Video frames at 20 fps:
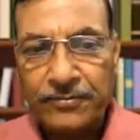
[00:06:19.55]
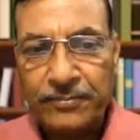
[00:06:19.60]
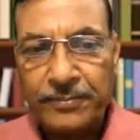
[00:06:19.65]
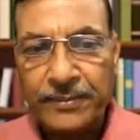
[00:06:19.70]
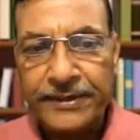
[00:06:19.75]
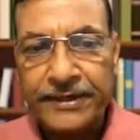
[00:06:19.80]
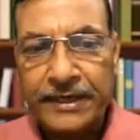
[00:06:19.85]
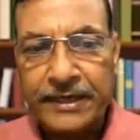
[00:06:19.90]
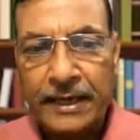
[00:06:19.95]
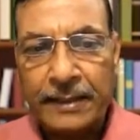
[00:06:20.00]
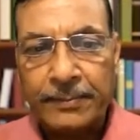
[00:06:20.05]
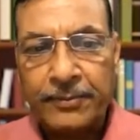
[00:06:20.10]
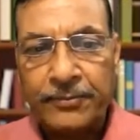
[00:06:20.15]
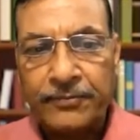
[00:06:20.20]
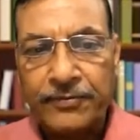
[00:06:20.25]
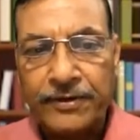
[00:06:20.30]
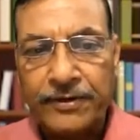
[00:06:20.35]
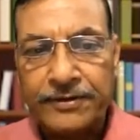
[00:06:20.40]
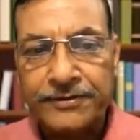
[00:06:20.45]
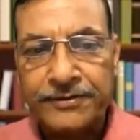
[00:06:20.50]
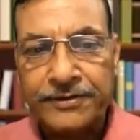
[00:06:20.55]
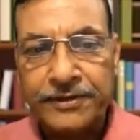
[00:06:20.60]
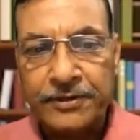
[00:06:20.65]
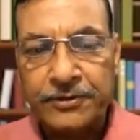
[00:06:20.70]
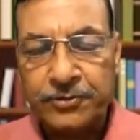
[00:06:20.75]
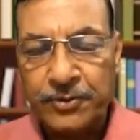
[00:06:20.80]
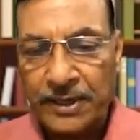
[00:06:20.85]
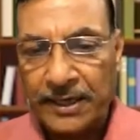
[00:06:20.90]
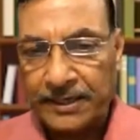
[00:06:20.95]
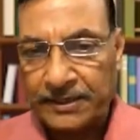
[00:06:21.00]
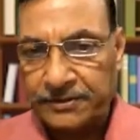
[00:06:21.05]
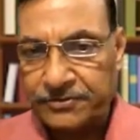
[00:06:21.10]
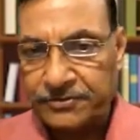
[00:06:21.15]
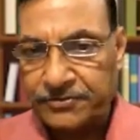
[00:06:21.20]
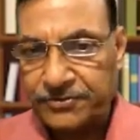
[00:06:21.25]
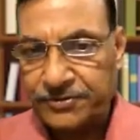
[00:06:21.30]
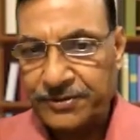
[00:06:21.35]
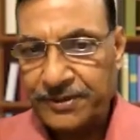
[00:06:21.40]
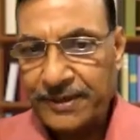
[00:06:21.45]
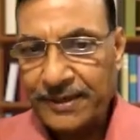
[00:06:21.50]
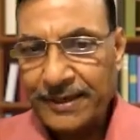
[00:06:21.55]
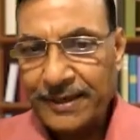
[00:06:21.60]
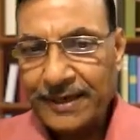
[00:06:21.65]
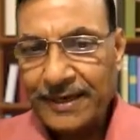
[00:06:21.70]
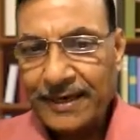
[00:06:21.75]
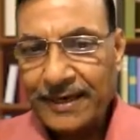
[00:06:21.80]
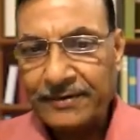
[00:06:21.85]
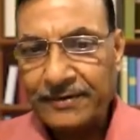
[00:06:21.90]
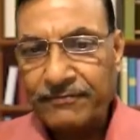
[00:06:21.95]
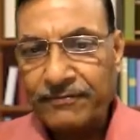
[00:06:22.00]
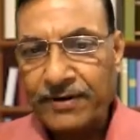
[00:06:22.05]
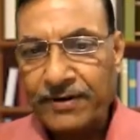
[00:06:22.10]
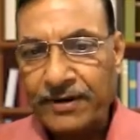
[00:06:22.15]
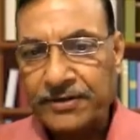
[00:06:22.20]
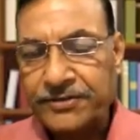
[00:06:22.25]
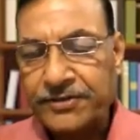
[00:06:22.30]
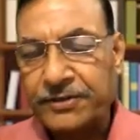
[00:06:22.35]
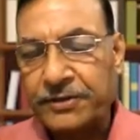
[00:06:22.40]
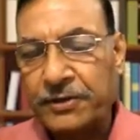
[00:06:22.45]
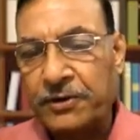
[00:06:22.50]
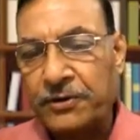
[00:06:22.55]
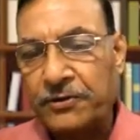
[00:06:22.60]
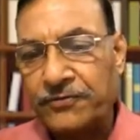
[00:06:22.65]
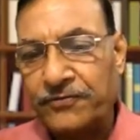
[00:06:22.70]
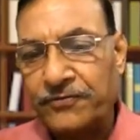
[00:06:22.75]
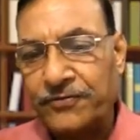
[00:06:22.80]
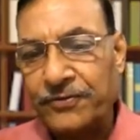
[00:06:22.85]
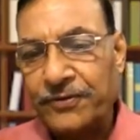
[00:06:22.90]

metacarpophalangeal joints and flexion of